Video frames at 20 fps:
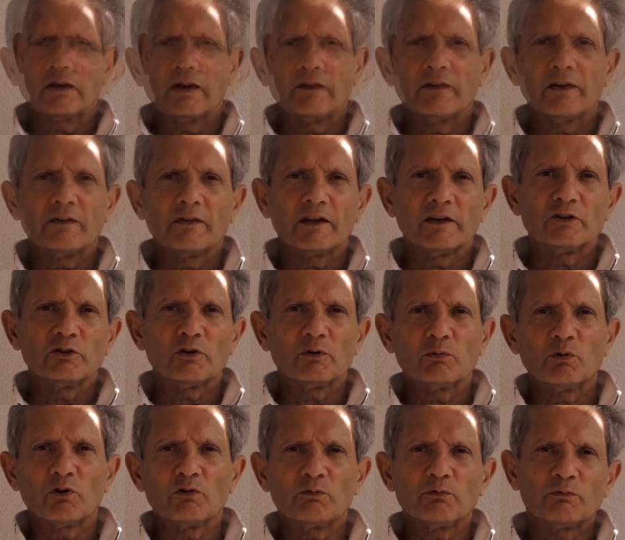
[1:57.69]
and then they do a
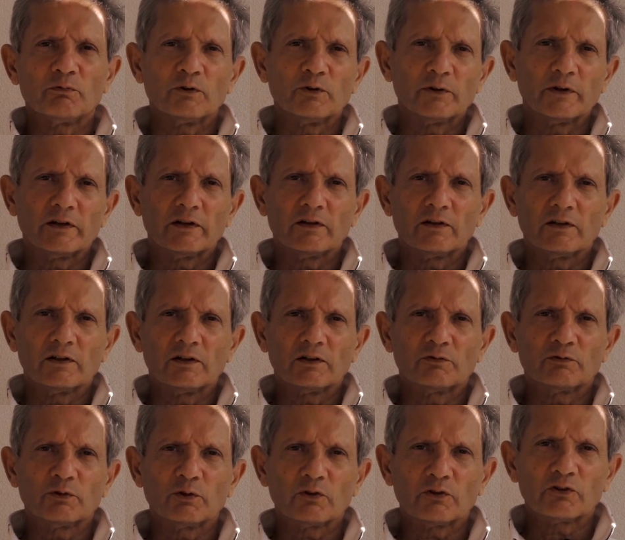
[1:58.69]
more fluid
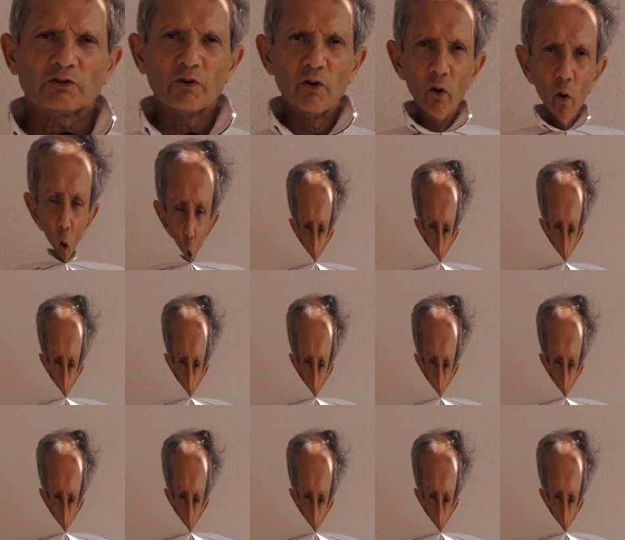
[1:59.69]
full stroke.